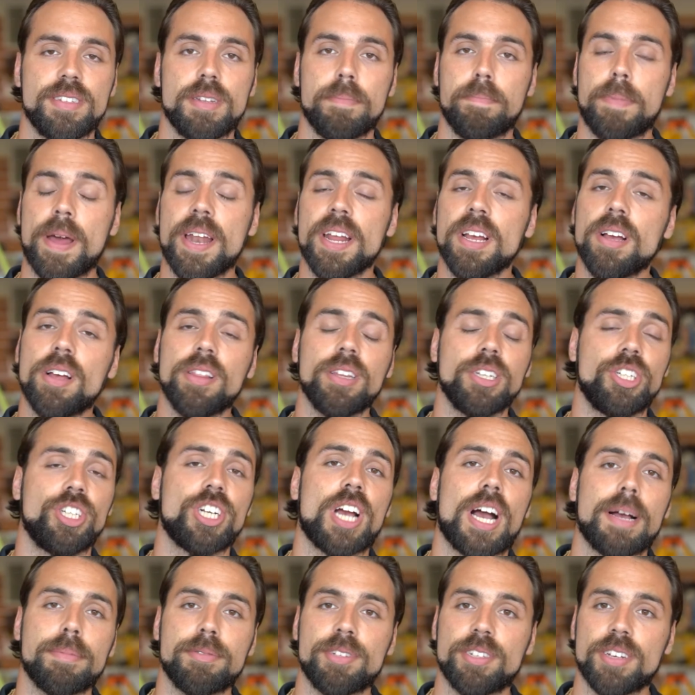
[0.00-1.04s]
Depending on the
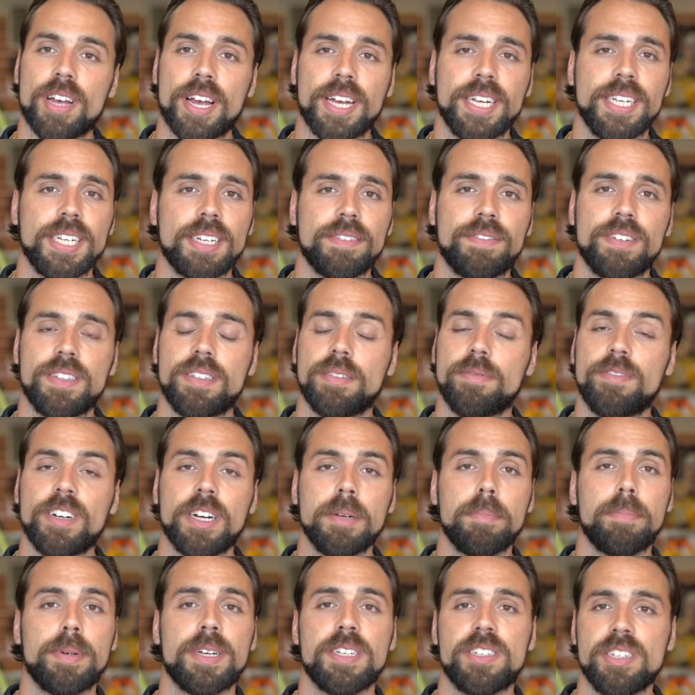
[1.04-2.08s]
job site, if it's a
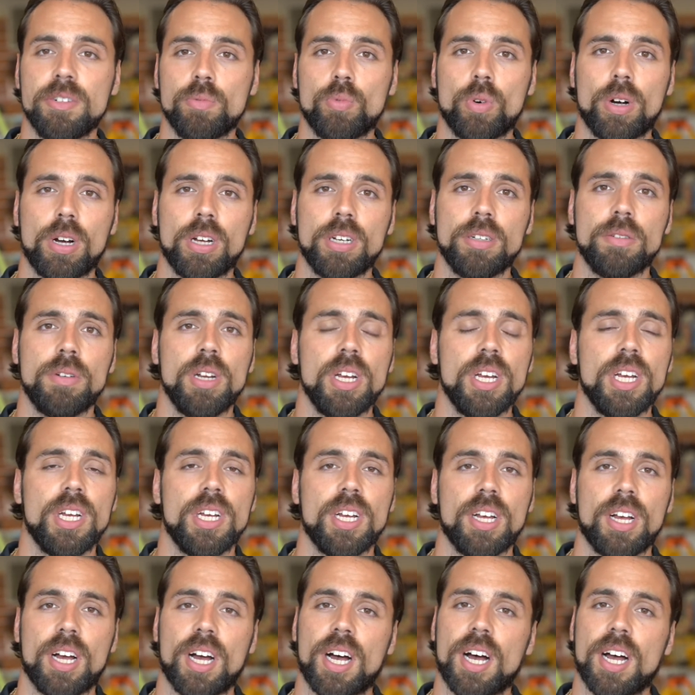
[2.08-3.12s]
very busy one,
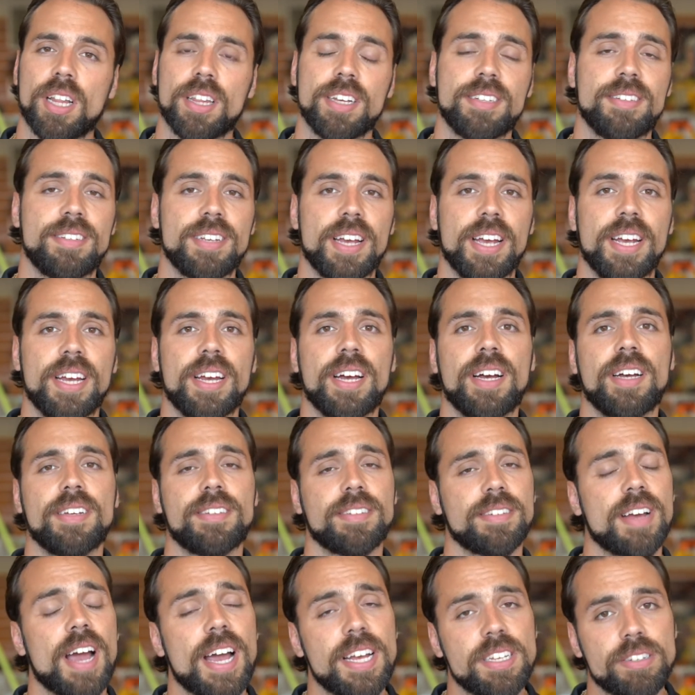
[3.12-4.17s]
uh, let's say uh,
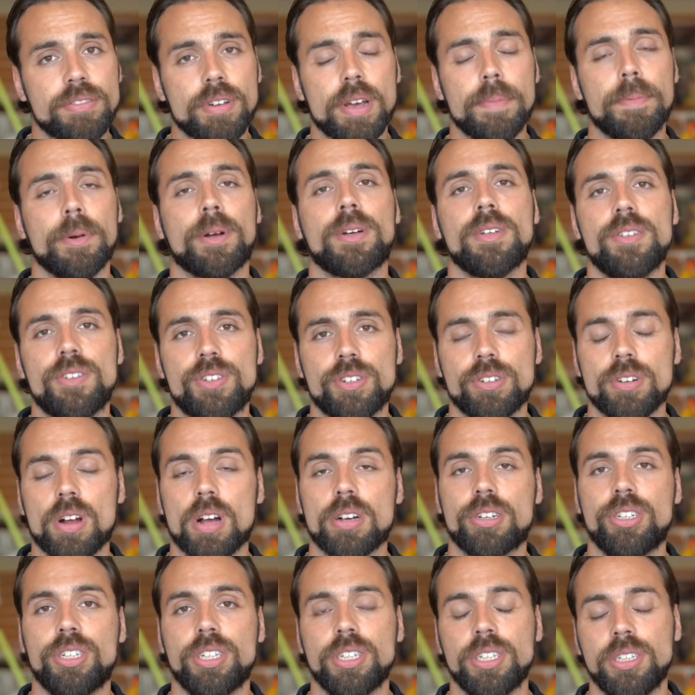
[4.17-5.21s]
skyscraper
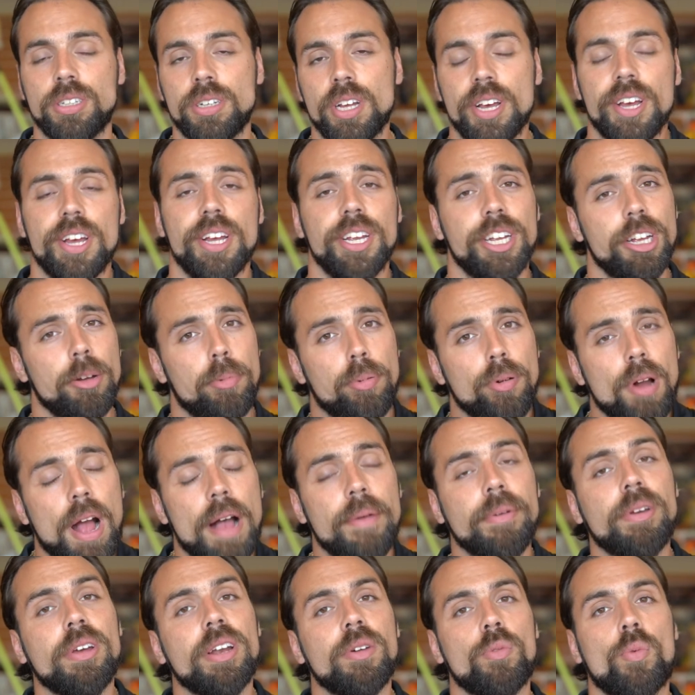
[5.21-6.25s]
construction, you're
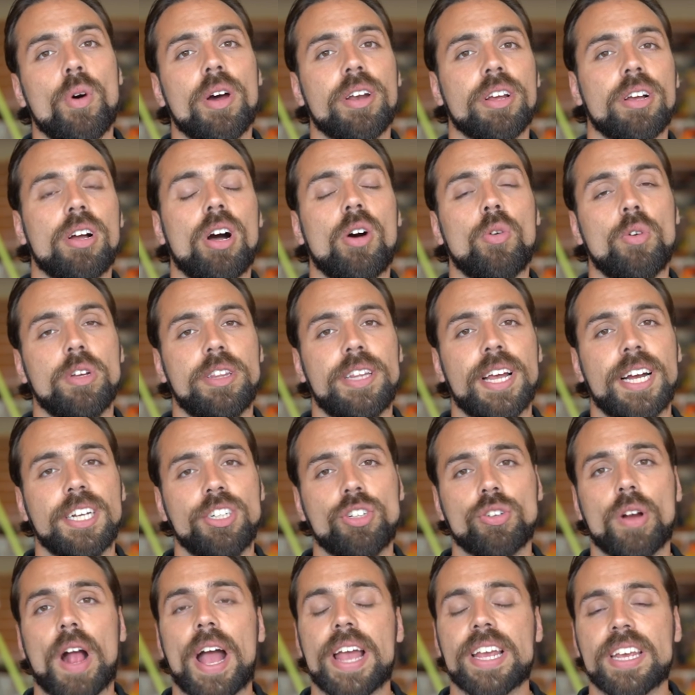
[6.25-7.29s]
probably going to want to go with that
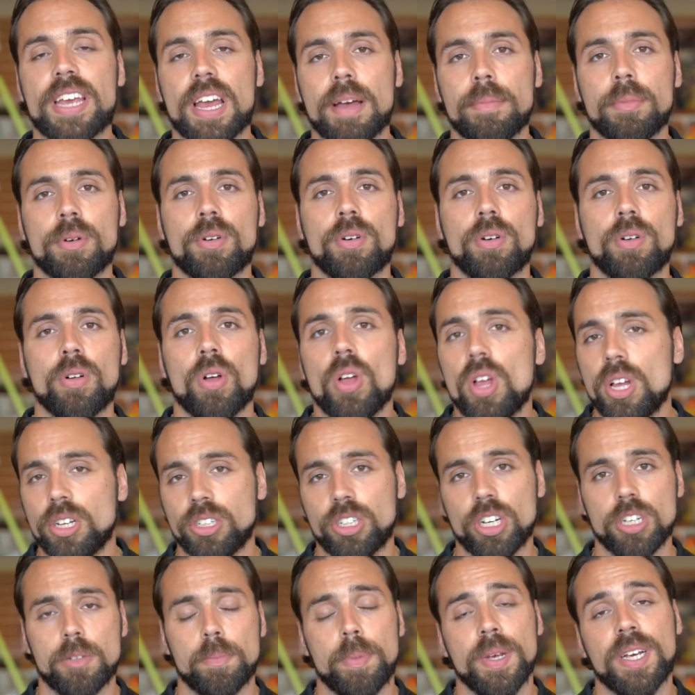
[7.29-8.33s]
dry chemical
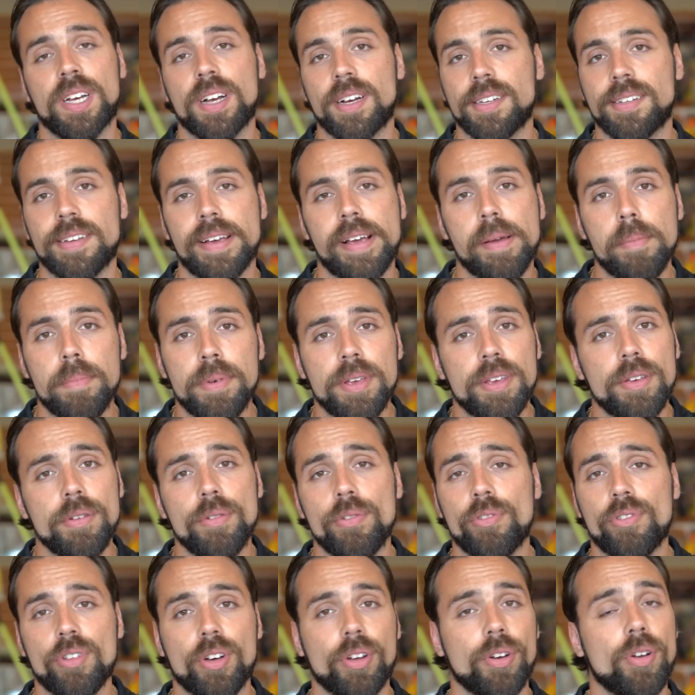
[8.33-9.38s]
just because it can be
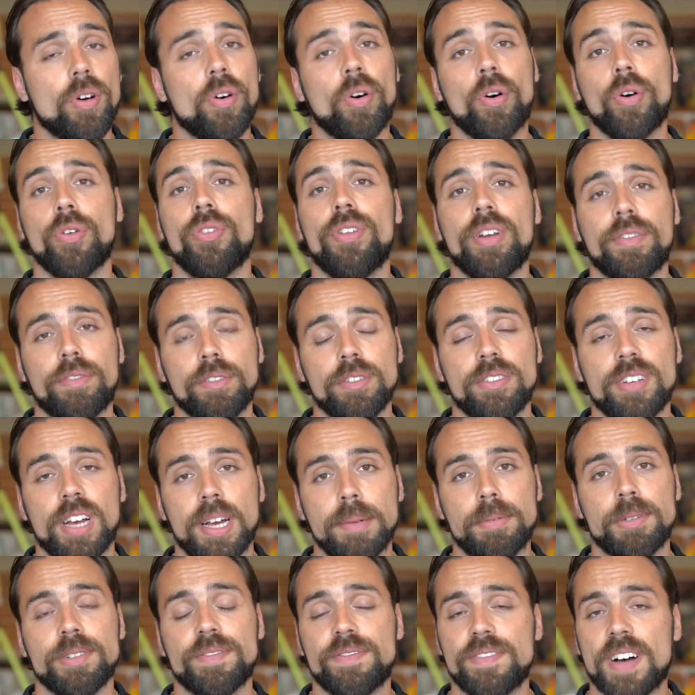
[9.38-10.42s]
used on all different
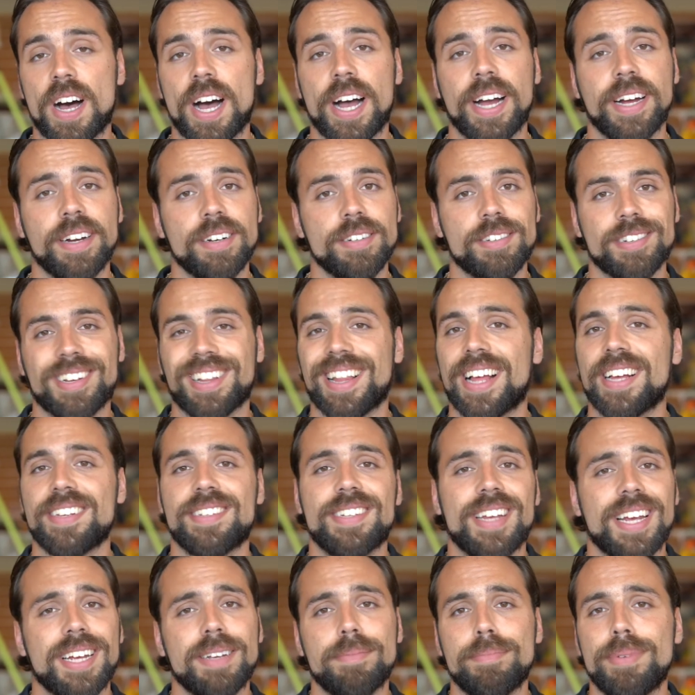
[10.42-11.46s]
types of fires,
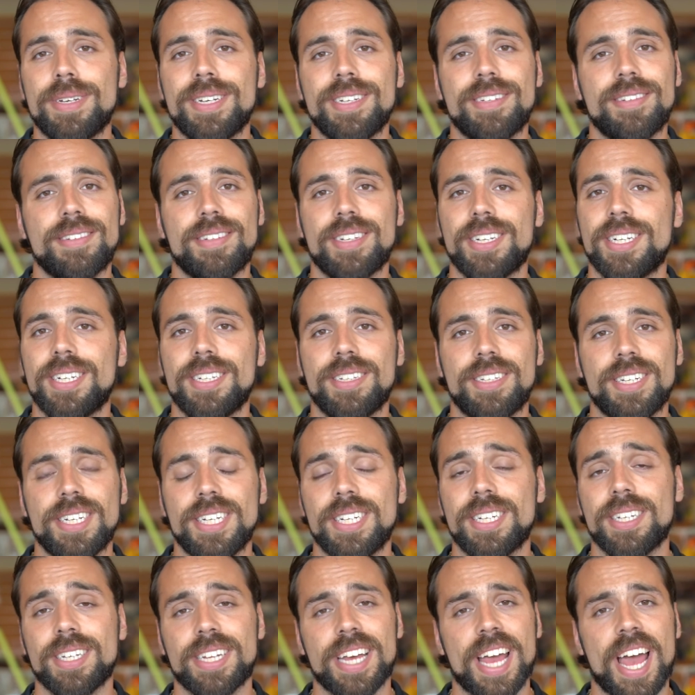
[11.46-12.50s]
class A, B, C,
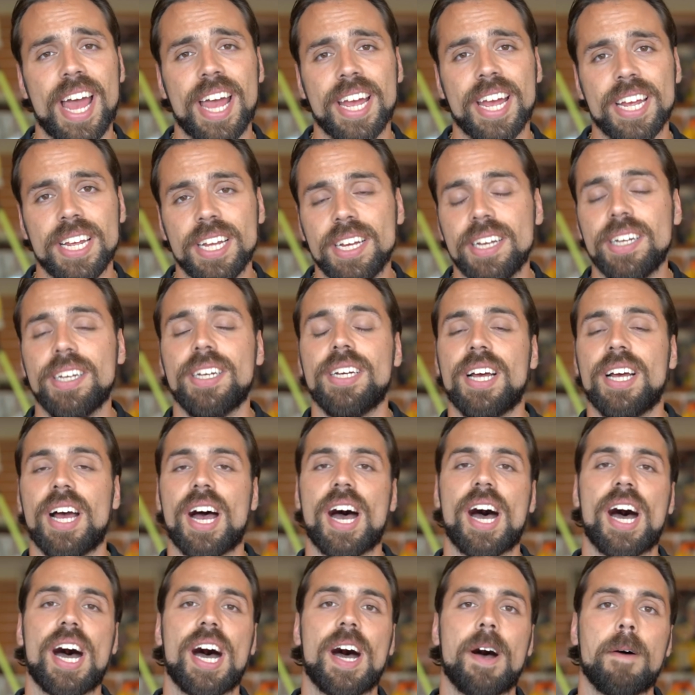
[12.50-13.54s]
D, and K.
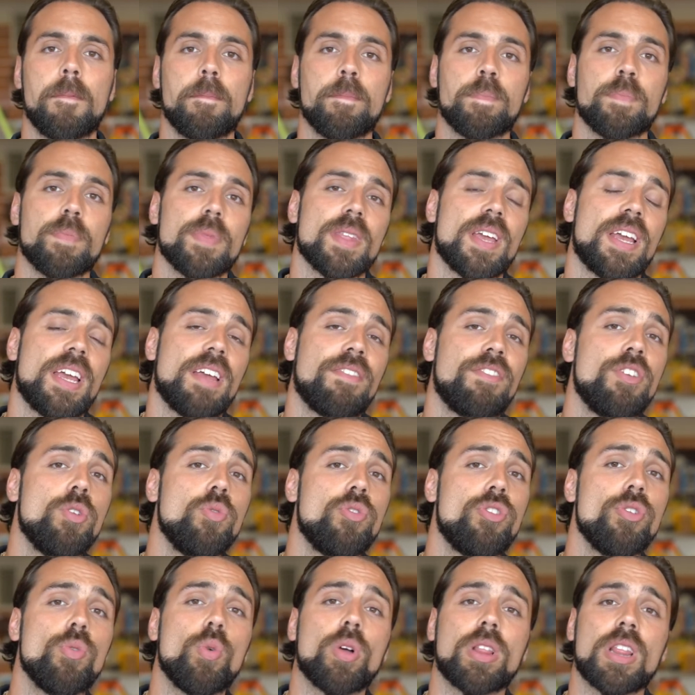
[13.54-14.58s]
Um, if you
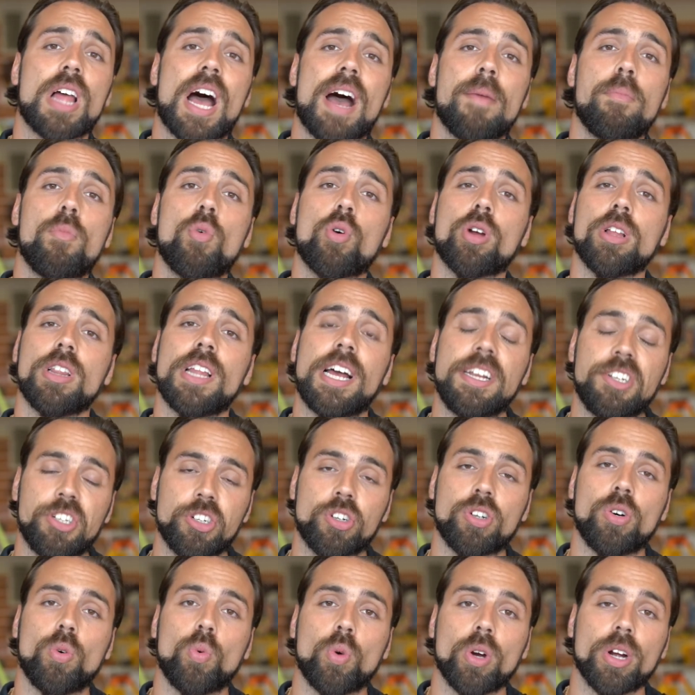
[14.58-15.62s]
do a lot more
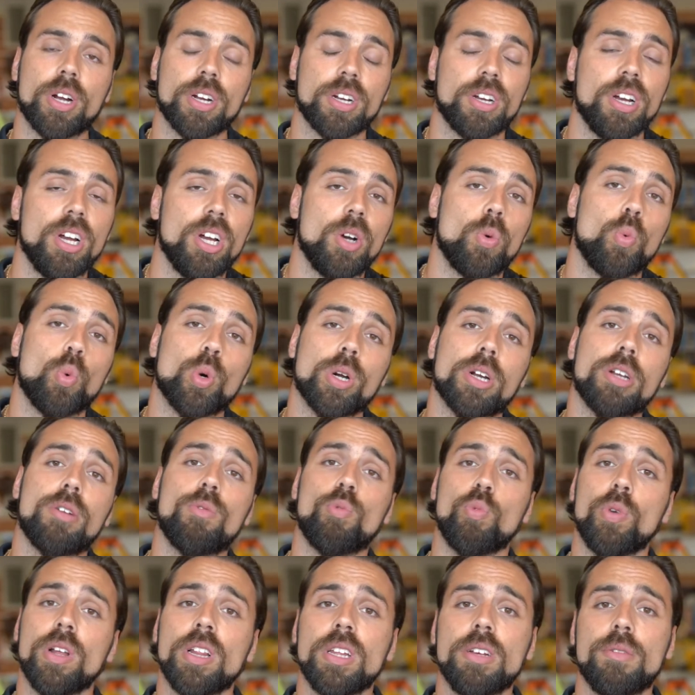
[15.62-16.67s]
electrical work, we're going to
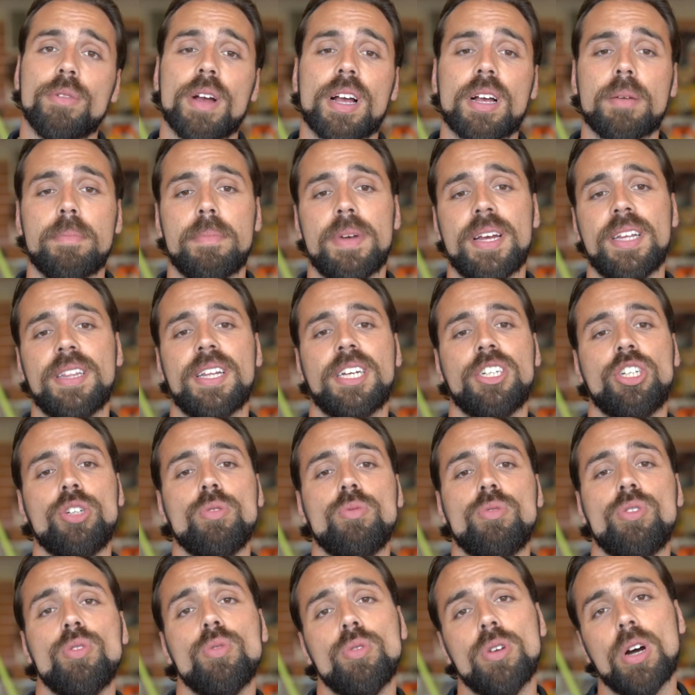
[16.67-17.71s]
really recommend that you
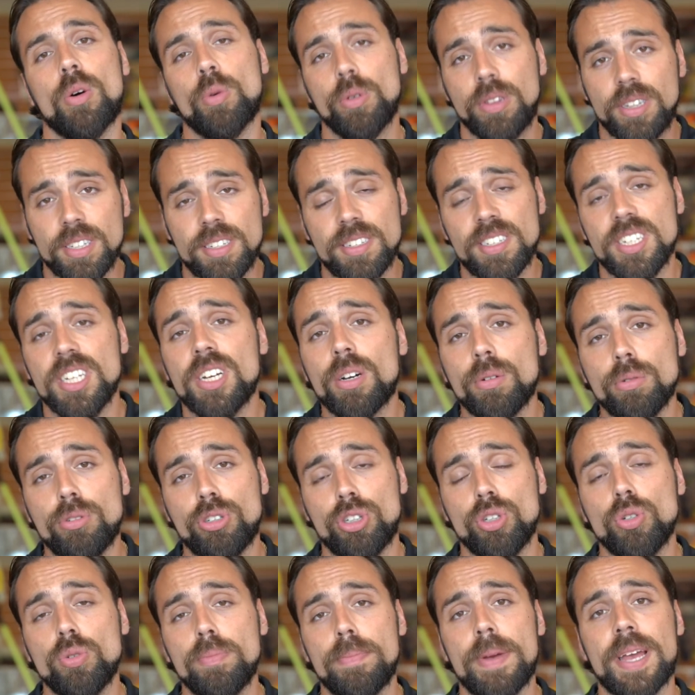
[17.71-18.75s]
do go with the C O
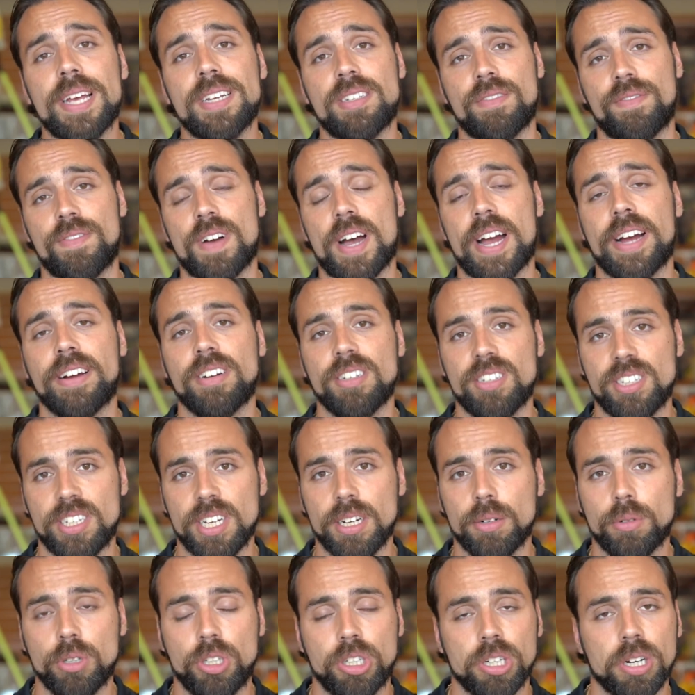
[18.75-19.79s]
two based fire
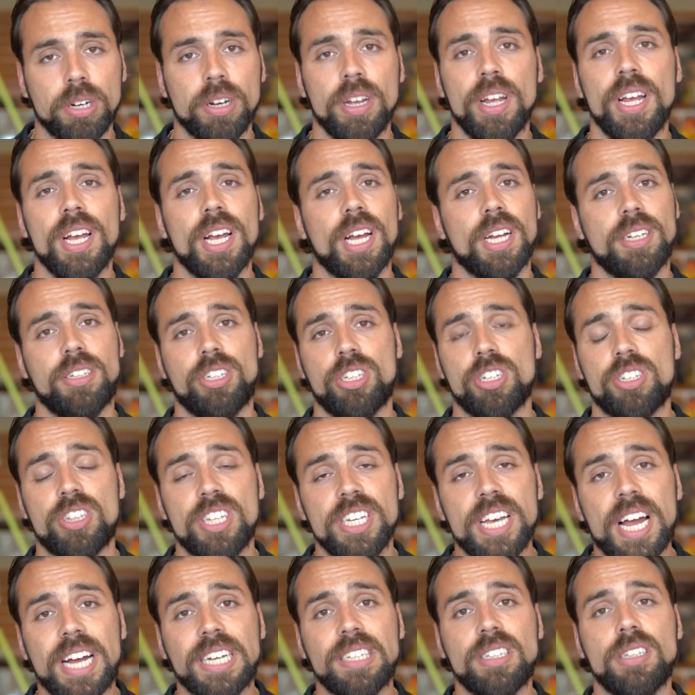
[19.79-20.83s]
extinguisher. It's just
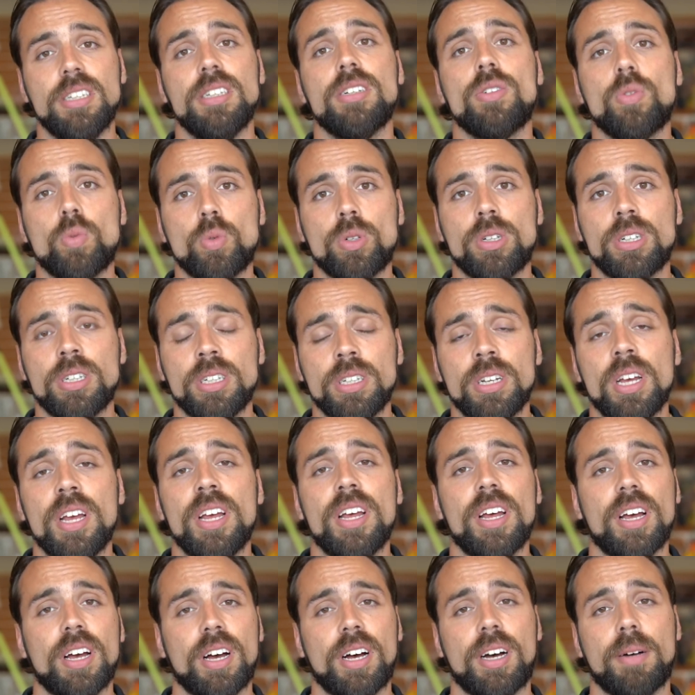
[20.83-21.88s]
the ideal one
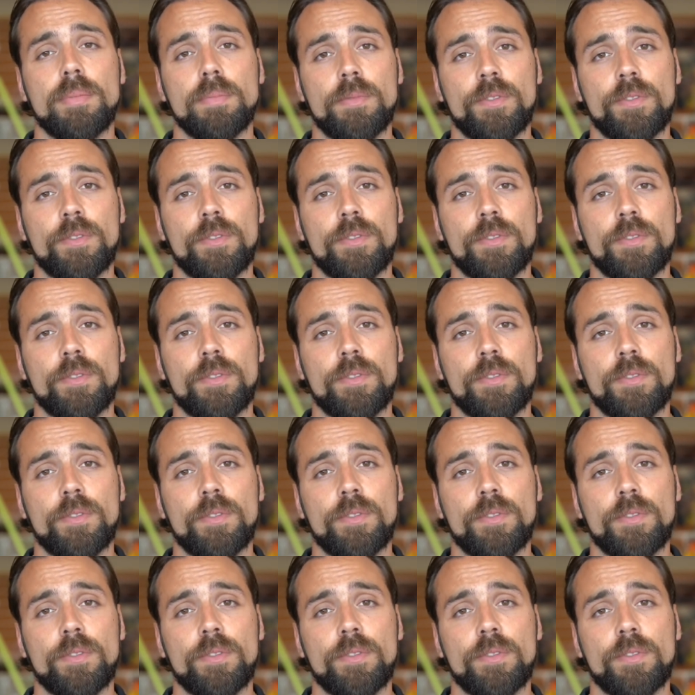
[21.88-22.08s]
um,